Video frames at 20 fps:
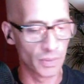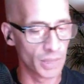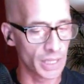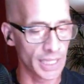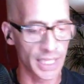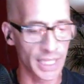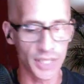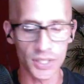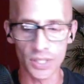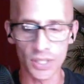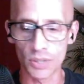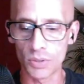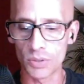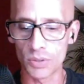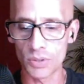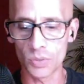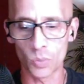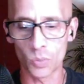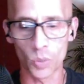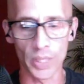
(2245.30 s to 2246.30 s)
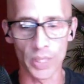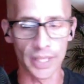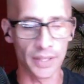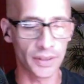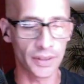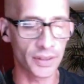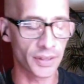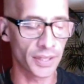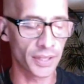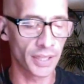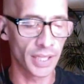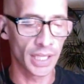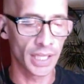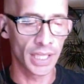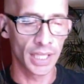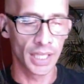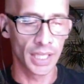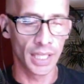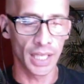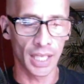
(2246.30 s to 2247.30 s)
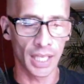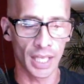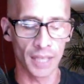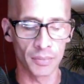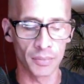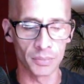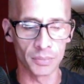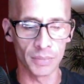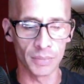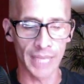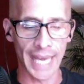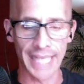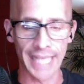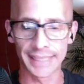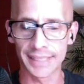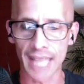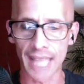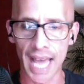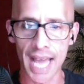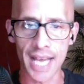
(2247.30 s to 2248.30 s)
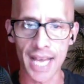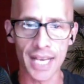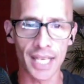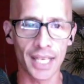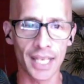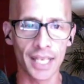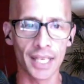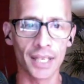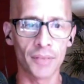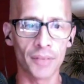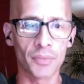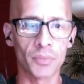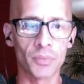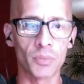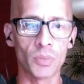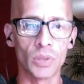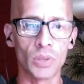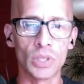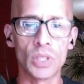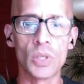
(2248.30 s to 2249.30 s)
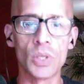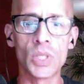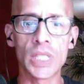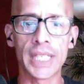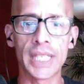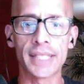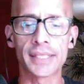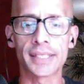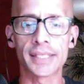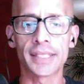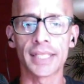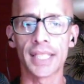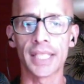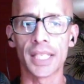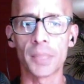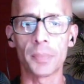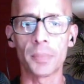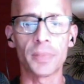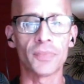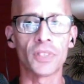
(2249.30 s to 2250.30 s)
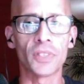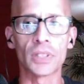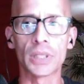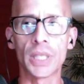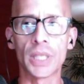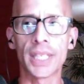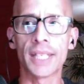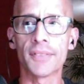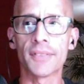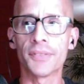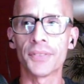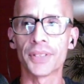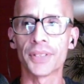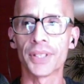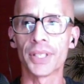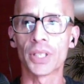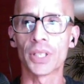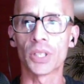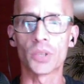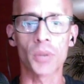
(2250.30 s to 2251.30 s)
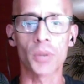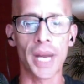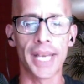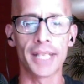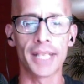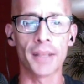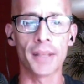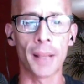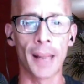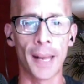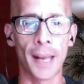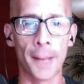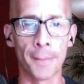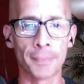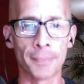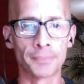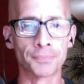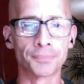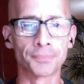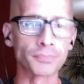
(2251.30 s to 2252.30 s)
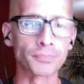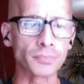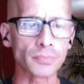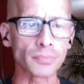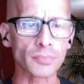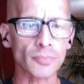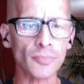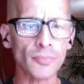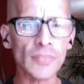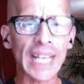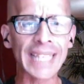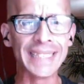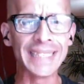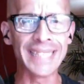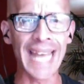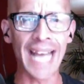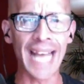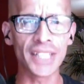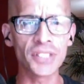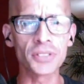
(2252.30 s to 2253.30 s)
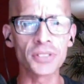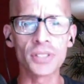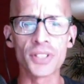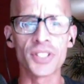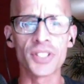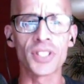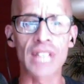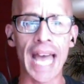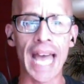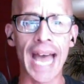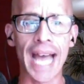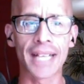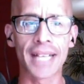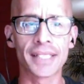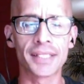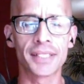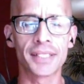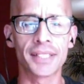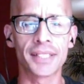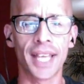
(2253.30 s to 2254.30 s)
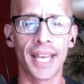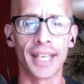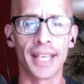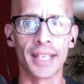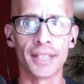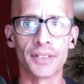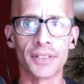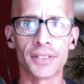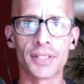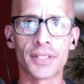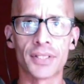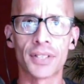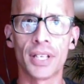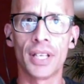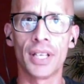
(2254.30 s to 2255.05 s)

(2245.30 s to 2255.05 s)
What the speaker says: issues with anxiety, losing sleep, if you're looking for great natural snacks and